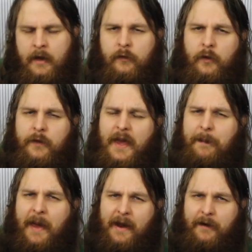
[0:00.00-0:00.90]
So
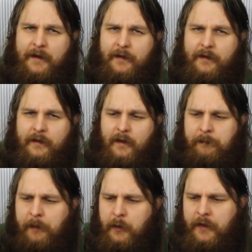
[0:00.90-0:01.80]
their parents
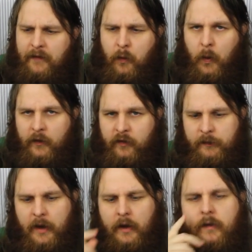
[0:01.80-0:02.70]
both have
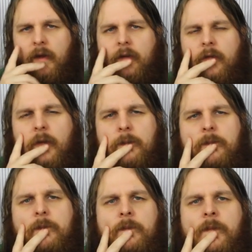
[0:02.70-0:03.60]
question marks next to them
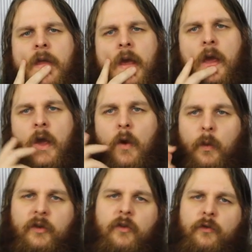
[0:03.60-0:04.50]

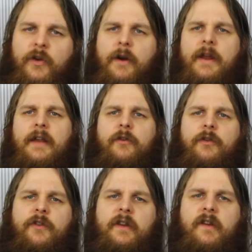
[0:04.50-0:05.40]
which is very
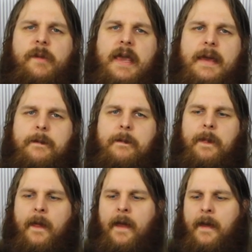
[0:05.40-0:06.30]
interesting to me
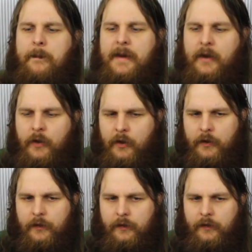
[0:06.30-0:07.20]

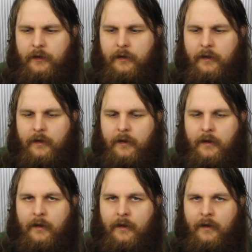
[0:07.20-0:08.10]
because
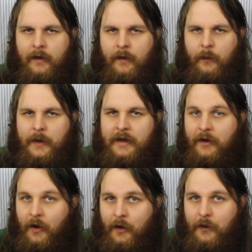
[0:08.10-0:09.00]
we
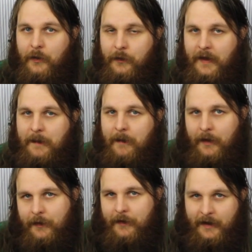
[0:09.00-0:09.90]
know who their
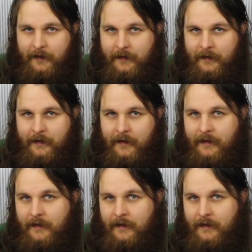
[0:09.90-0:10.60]
mother is.